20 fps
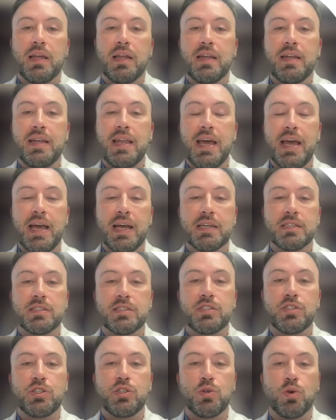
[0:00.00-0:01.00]

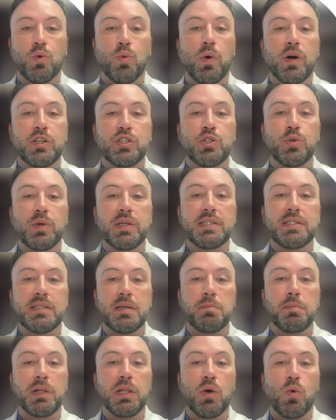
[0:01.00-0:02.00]
Next, you'll want to
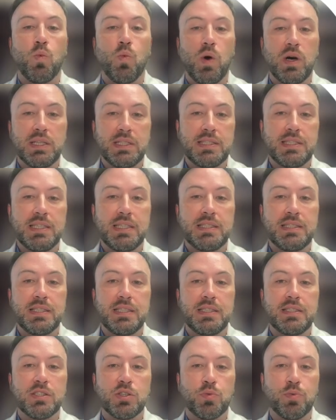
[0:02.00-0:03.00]
assemble a 1
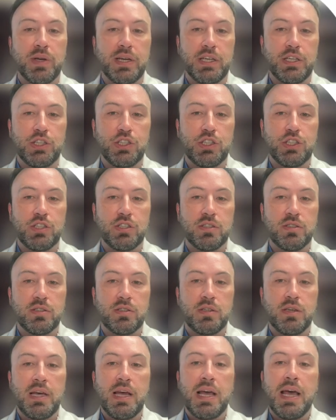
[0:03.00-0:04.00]
cc syringe
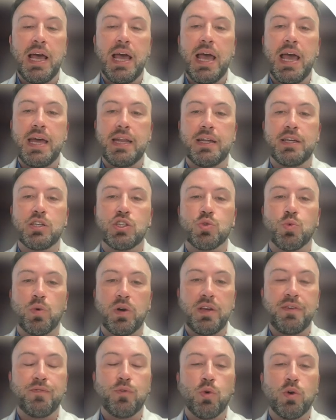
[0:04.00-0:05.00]
and a
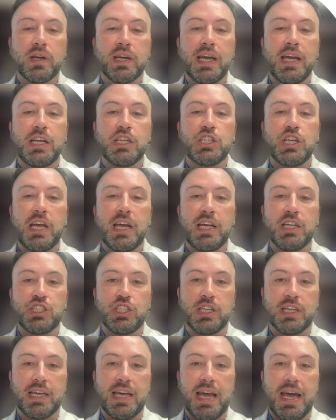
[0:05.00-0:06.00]
24 gauge
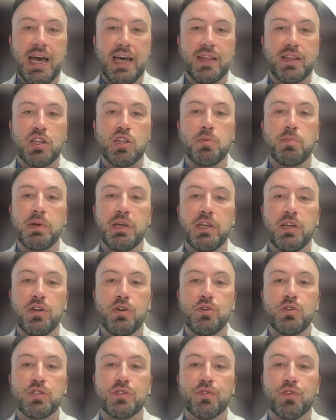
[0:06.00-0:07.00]
angiocath to be
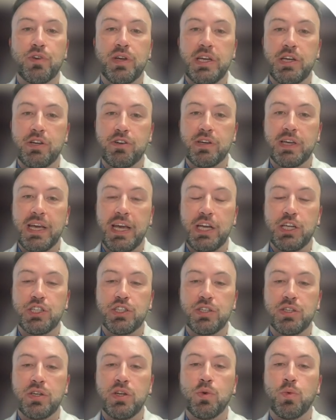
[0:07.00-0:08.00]
used for
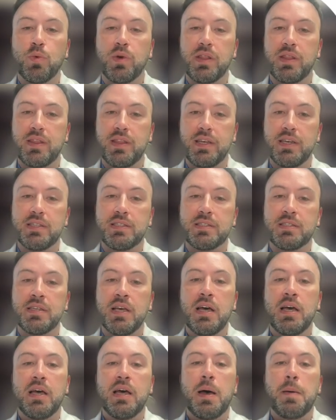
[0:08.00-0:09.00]
irrigation with this
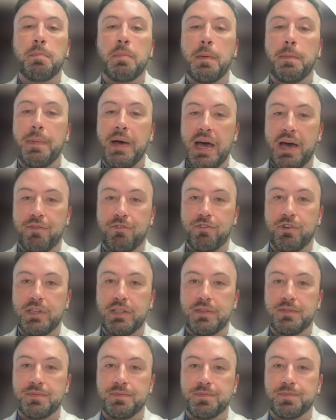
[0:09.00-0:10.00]
papaverin.